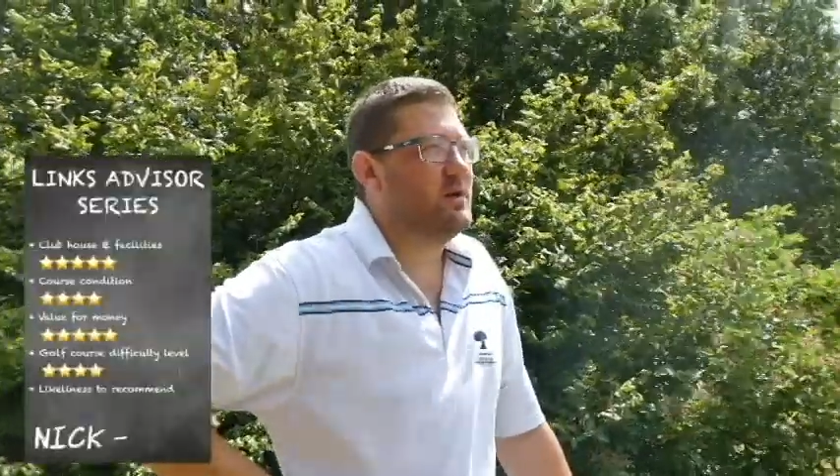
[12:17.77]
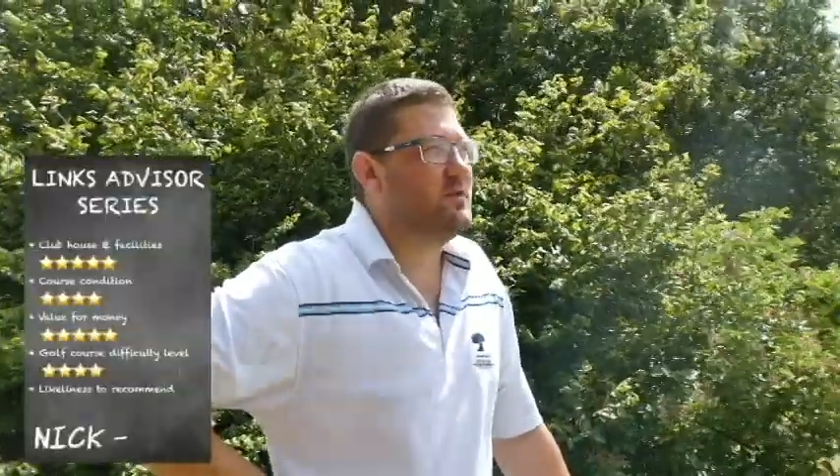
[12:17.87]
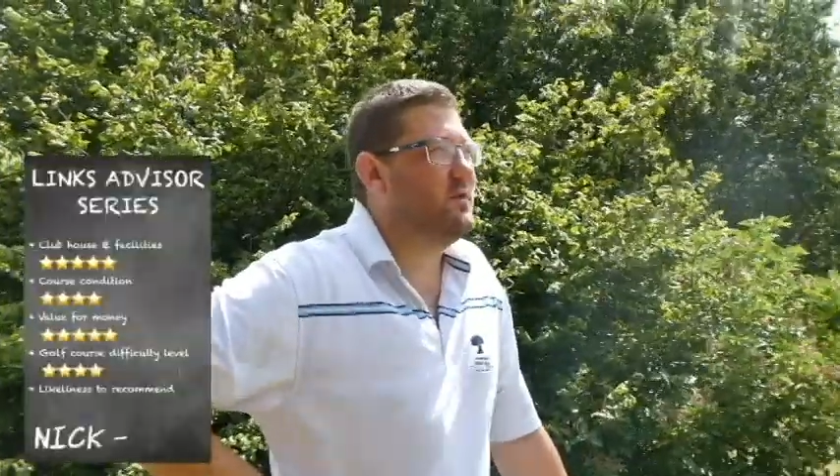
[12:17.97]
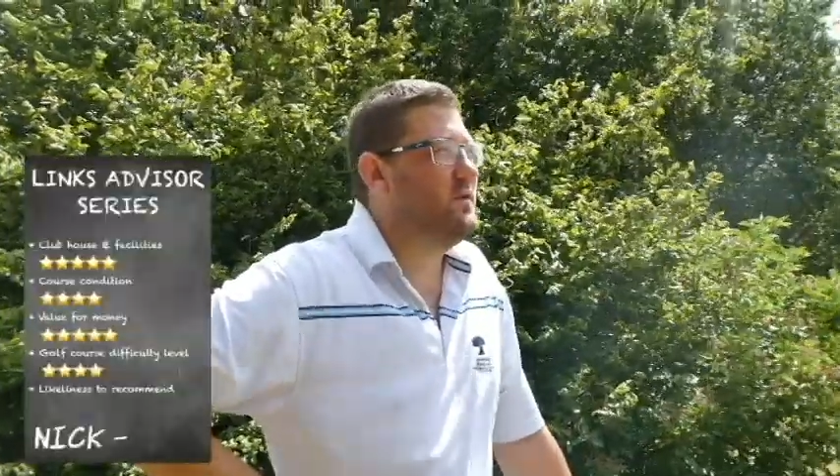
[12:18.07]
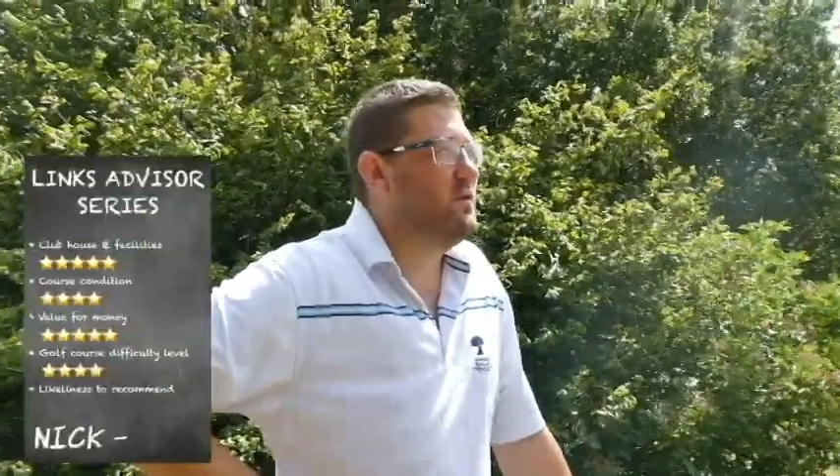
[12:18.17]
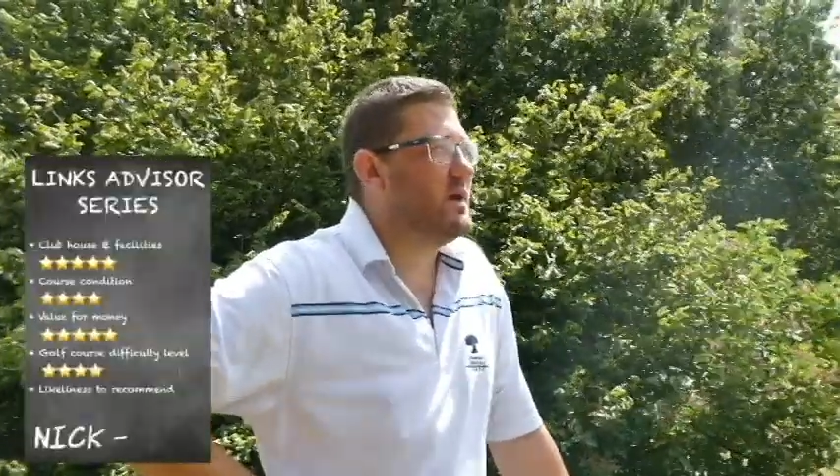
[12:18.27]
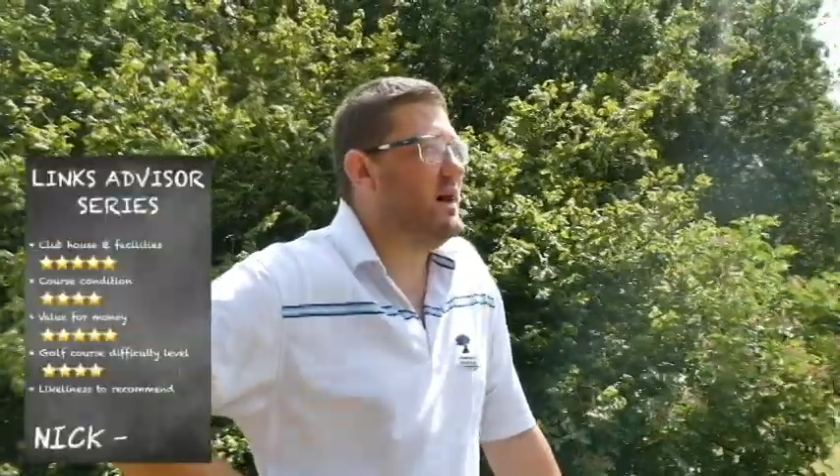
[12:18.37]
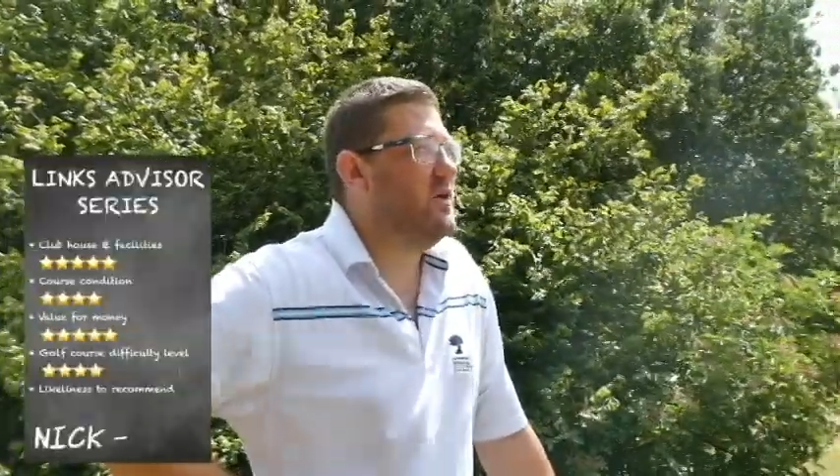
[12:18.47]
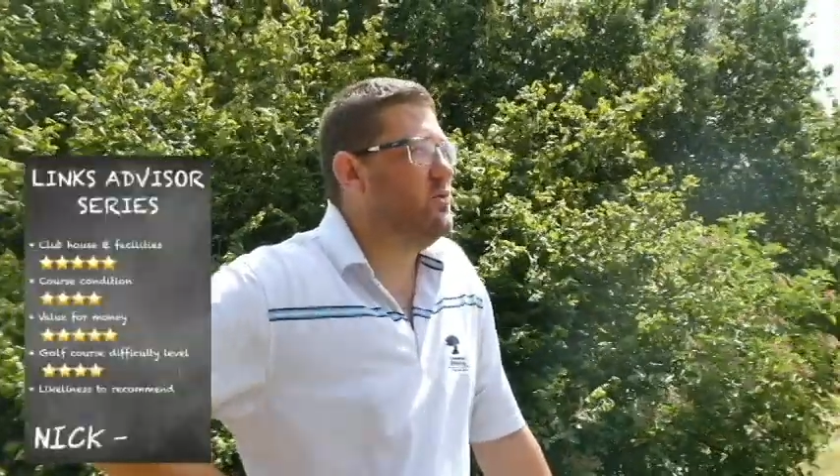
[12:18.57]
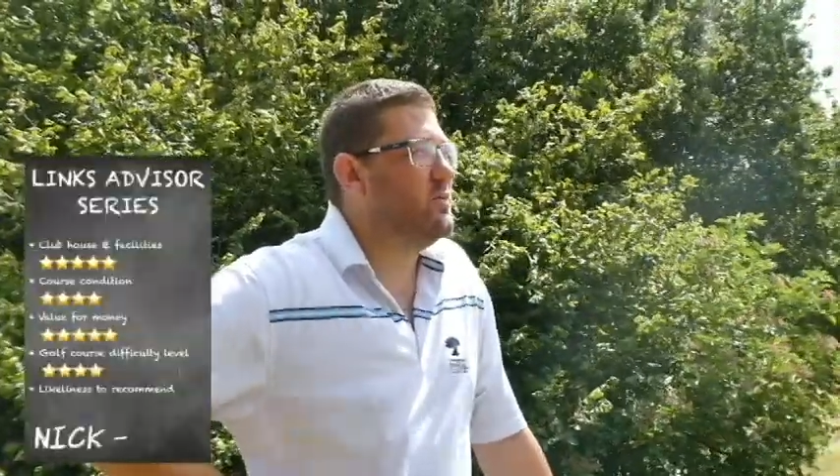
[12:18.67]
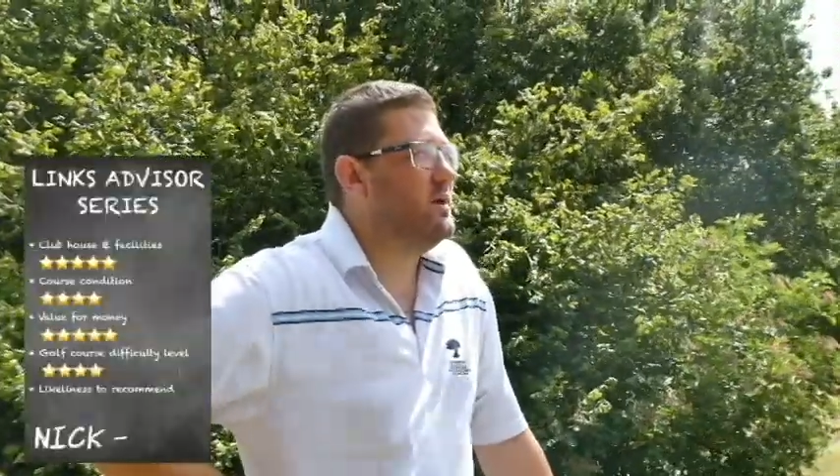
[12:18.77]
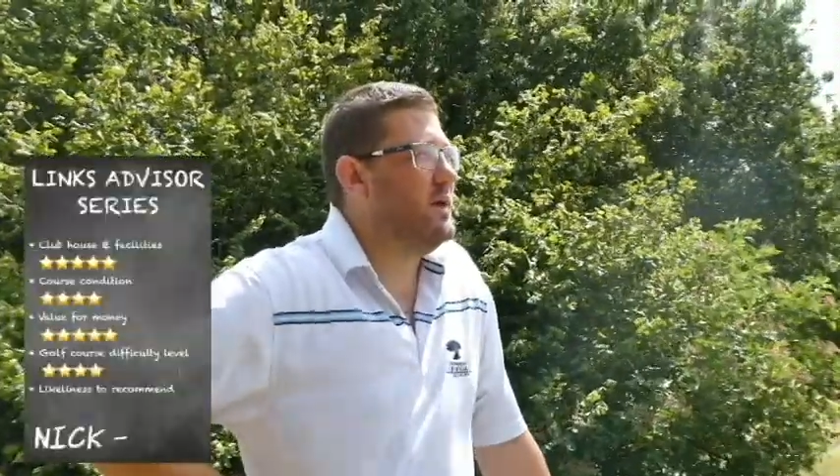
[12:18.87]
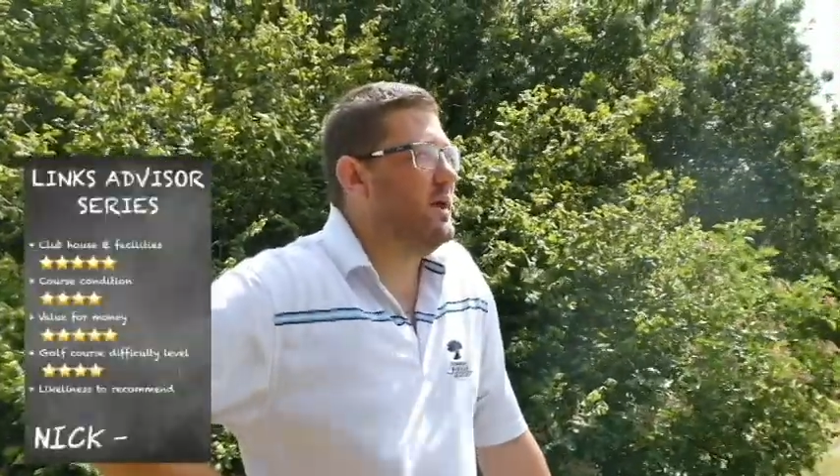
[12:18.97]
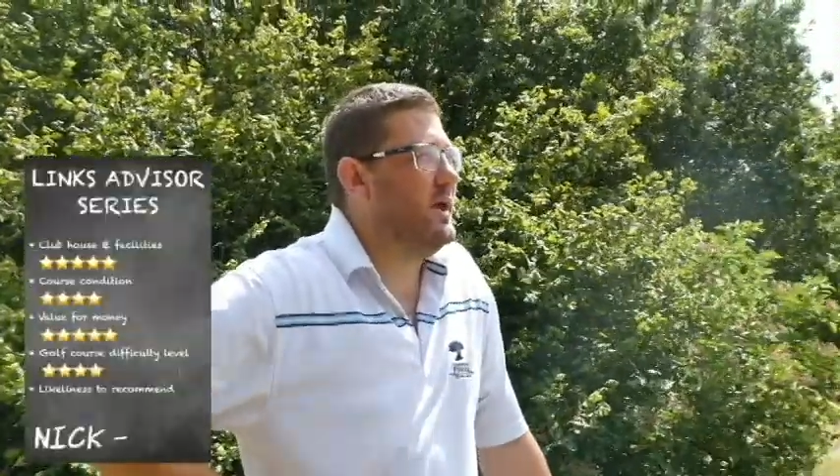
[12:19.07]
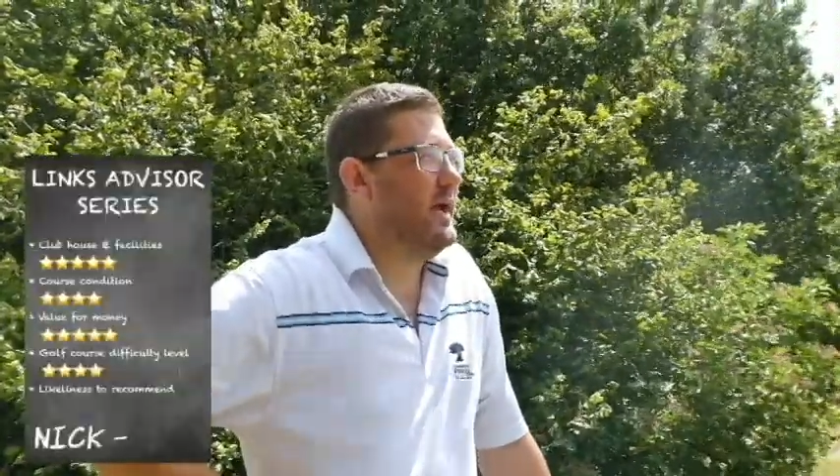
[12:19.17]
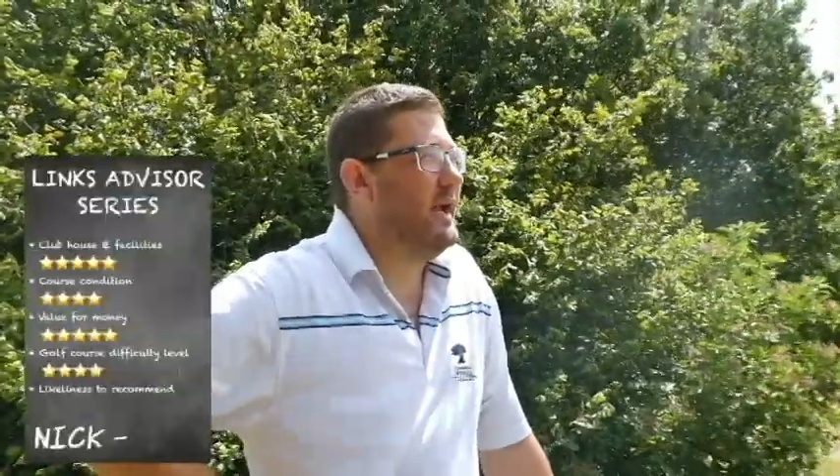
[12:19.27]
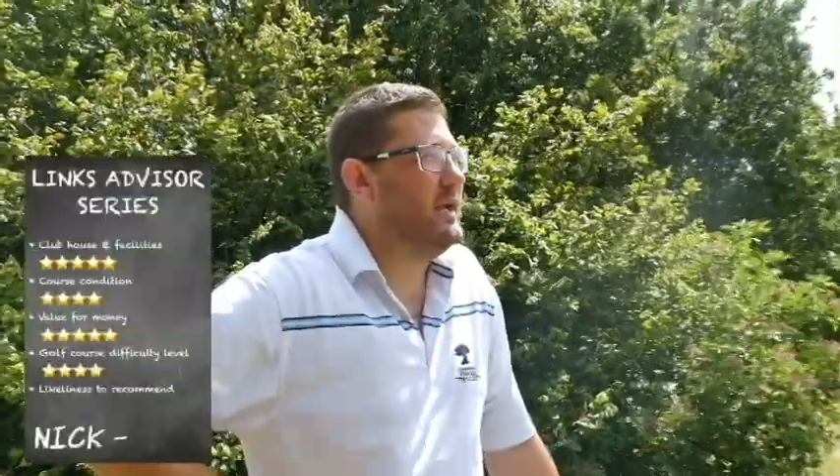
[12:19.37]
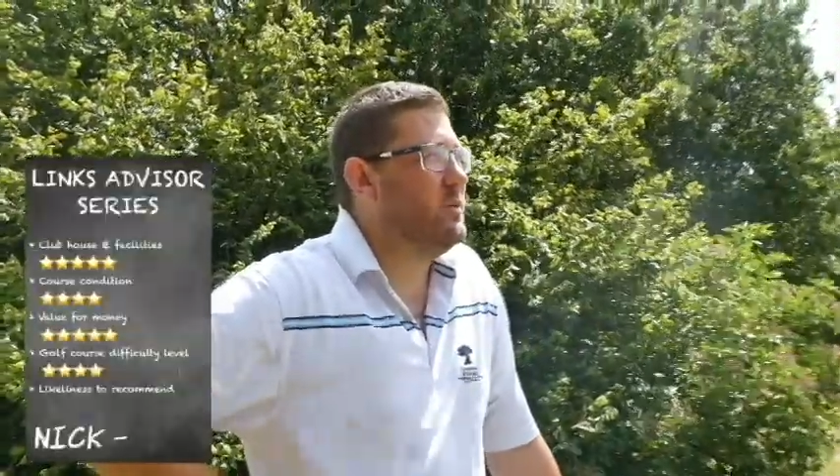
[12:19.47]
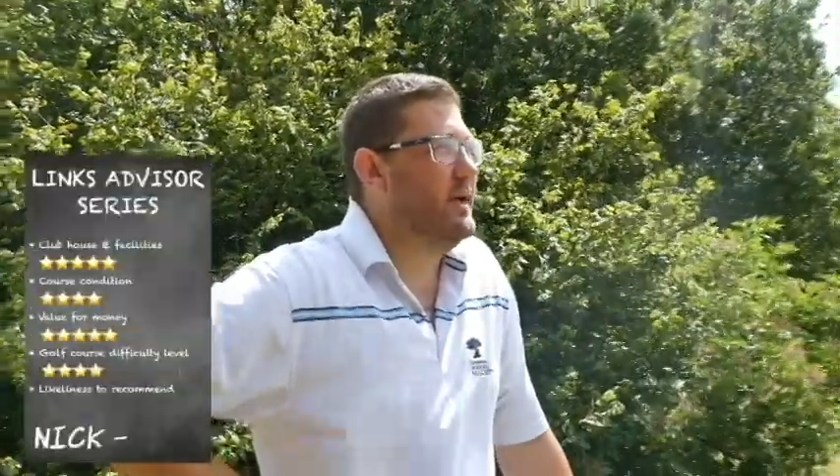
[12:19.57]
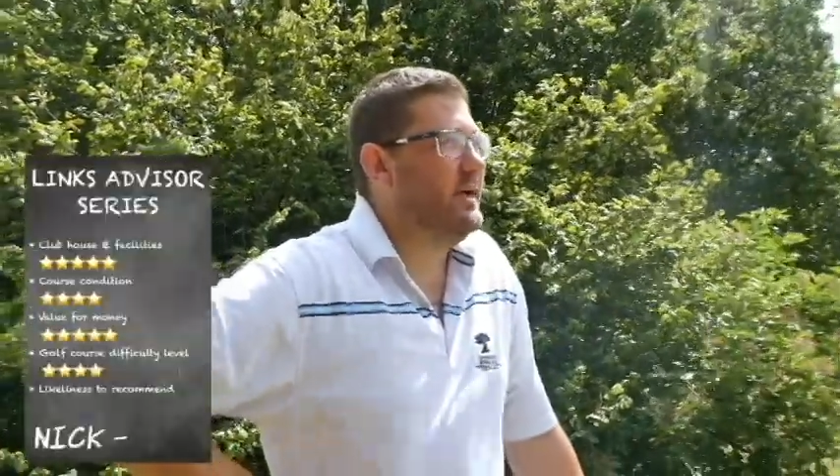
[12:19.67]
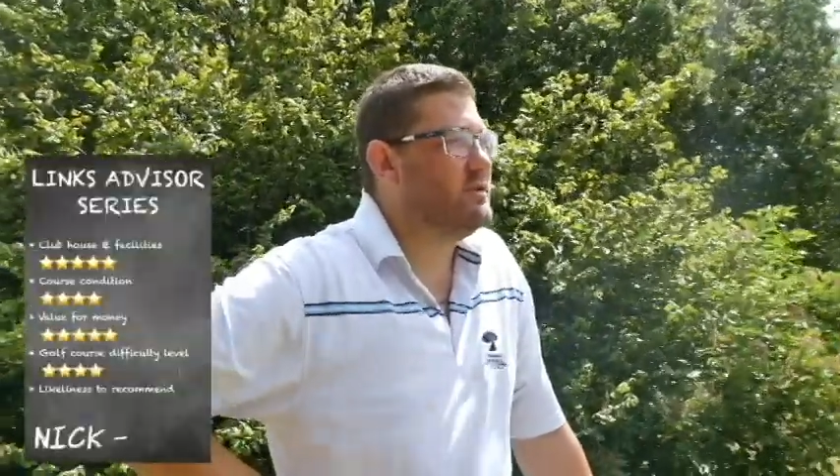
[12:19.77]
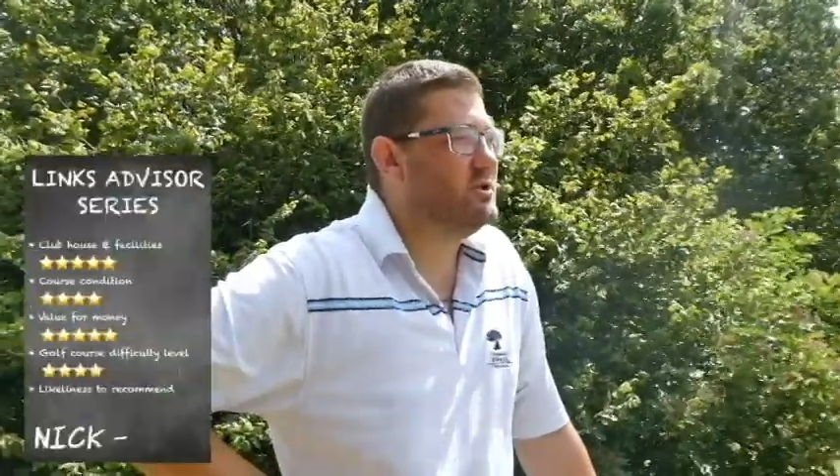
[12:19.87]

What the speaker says: Because if you go anywhere